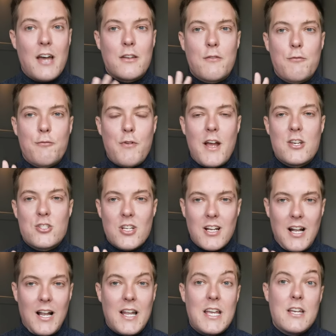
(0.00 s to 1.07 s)
and fresh
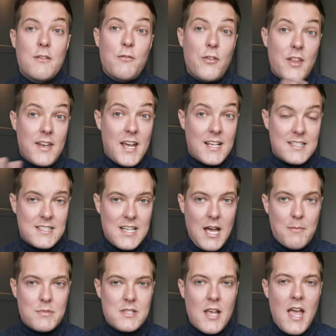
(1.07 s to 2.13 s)
and clean for the next
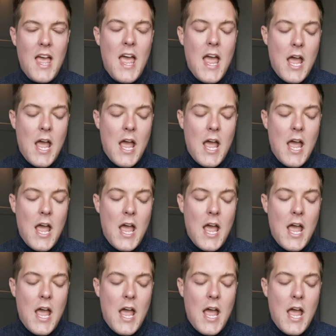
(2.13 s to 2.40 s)
steps.